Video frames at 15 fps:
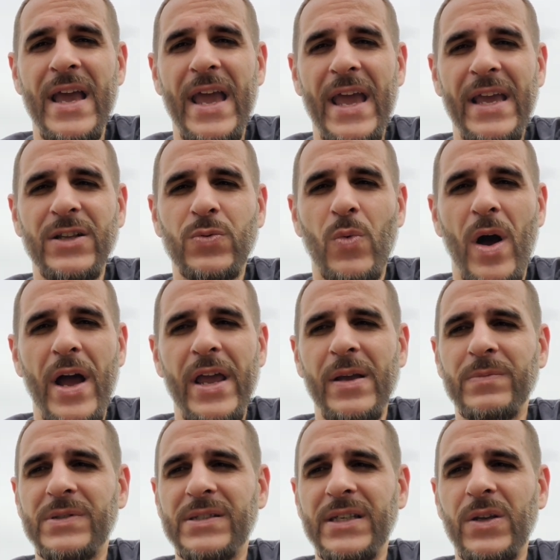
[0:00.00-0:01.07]

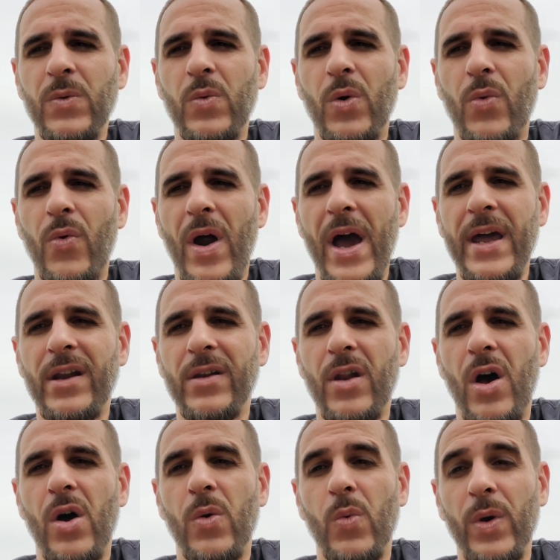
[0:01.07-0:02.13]
HYMC will ride
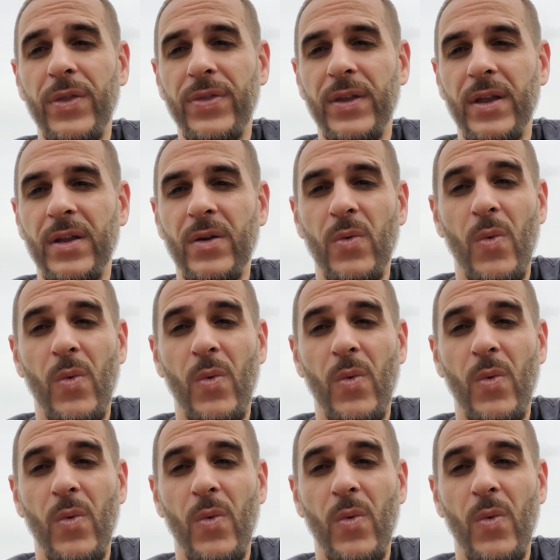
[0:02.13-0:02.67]
along with it.